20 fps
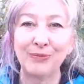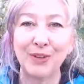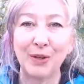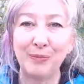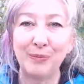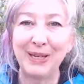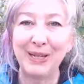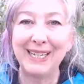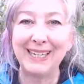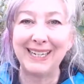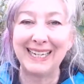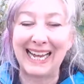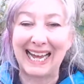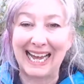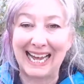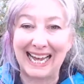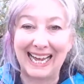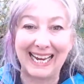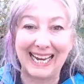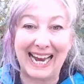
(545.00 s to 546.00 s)
being
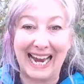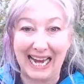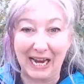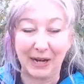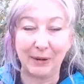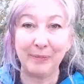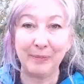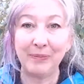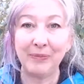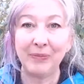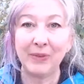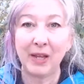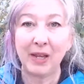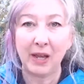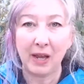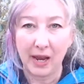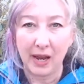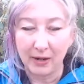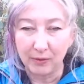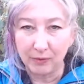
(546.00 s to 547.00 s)
I am,
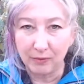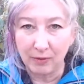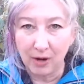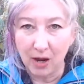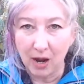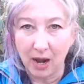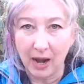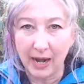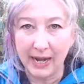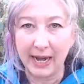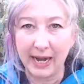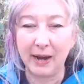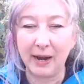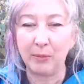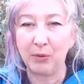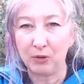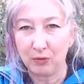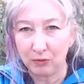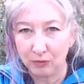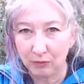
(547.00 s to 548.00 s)
and I
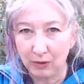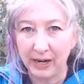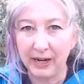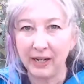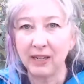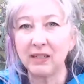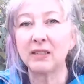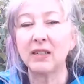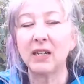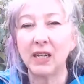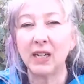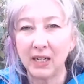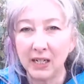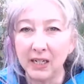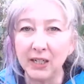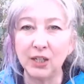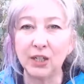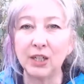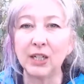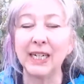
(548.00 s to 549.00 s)
am right
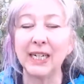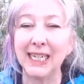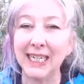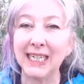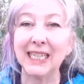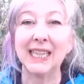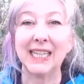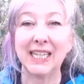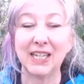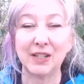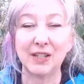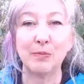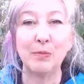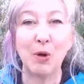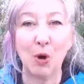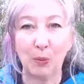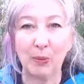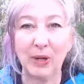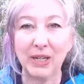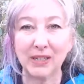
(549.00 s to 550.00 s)
here in this
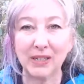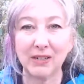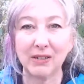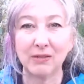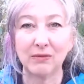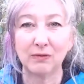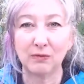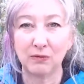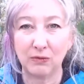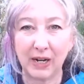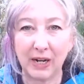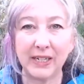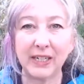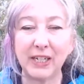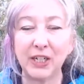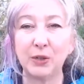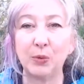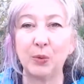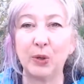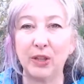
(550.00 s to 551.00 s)
moment, right
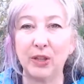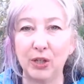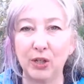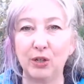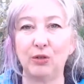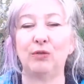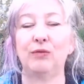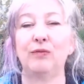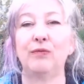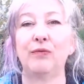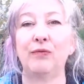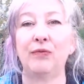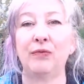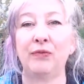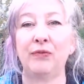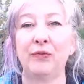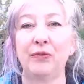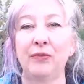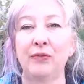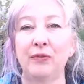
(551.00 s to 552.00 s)
here with you.
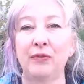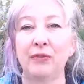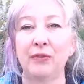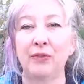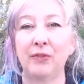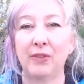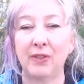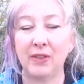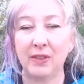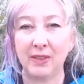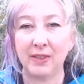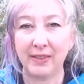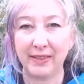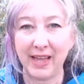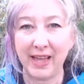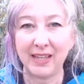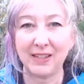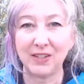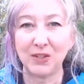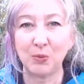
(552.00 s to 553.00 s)

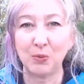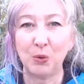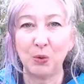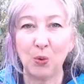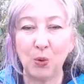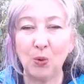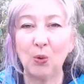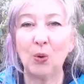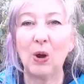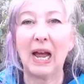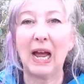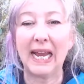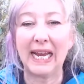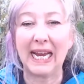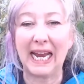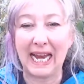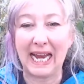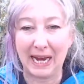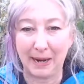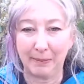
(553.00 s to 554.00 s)
That's who I
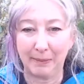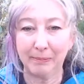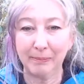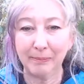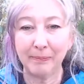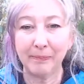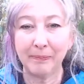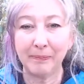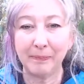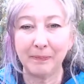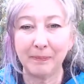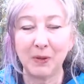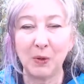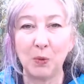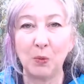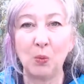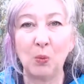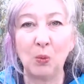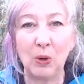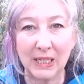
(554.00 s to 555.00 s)
am
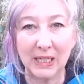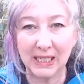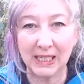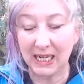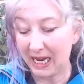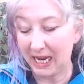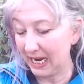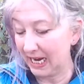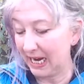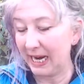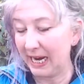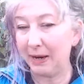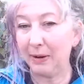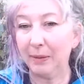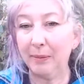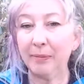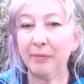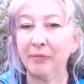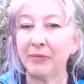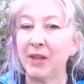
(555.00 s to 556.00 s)
and what I
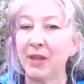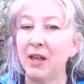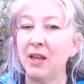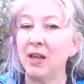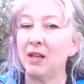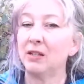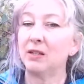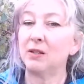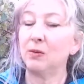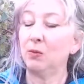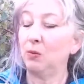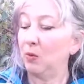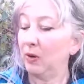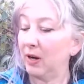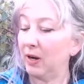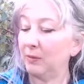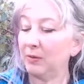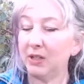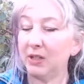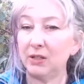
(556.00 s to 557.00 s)
am. So what
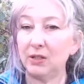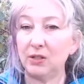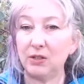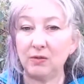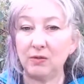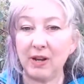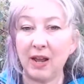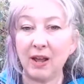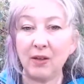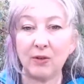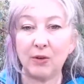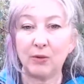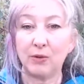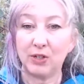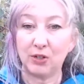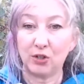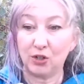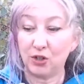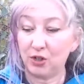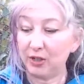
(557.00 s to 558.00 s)
I'm going to do now though
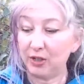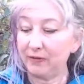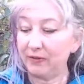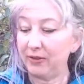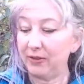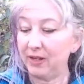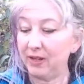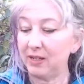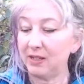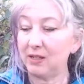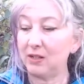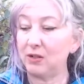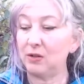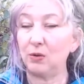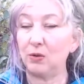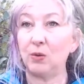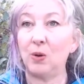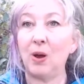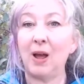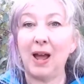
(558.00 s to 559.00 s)
is shift this
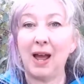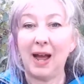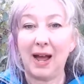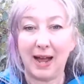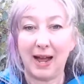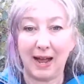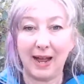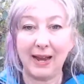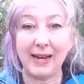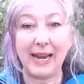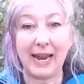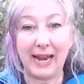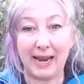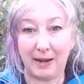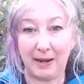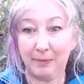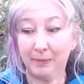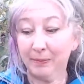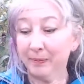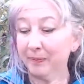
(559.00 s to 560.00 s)
to I
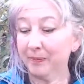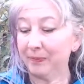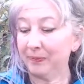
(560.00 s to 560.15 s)
am,